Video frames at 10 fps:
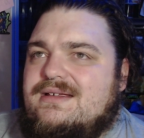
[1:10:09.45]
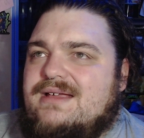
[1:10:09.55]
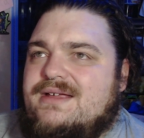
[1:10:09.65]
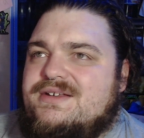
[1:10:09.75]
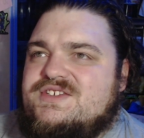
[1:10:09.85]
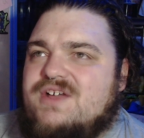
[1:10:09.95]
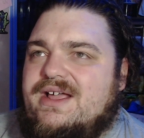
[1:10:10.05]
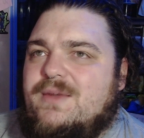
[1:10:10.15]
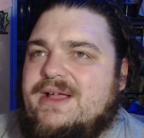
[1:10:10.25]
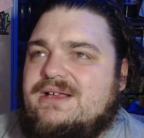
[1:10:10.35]

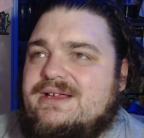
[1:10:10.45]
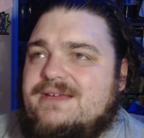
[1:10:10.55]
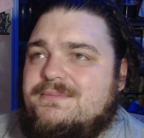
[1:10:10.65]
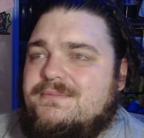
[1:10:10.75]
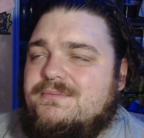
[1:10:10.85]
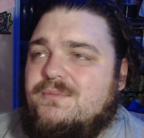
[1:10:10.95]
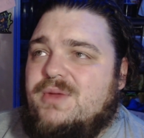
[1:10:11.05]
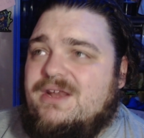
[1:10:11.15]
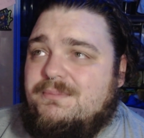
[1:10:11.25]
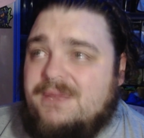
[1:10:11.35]
Naziah Wengaleen
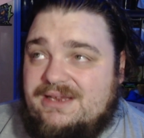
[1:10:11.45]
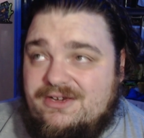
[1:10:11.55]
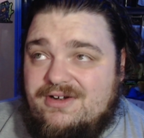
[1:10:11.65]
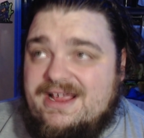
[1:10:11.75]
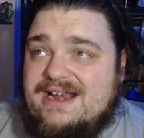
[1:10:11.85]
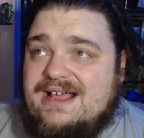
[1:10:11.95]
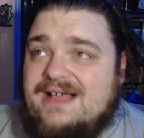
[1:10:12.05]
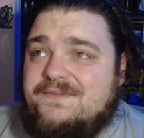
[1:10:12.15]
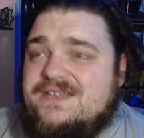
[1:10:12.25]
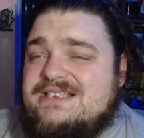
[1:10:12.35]
Malira had a
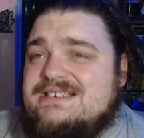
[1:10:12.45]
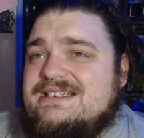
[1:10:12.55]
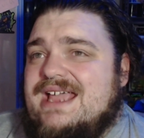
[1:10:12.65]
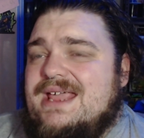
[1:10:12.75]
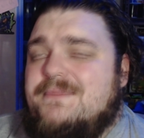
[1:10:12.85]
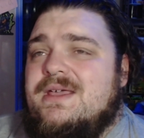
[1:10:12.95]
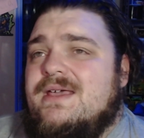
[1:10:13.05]
half-decent game.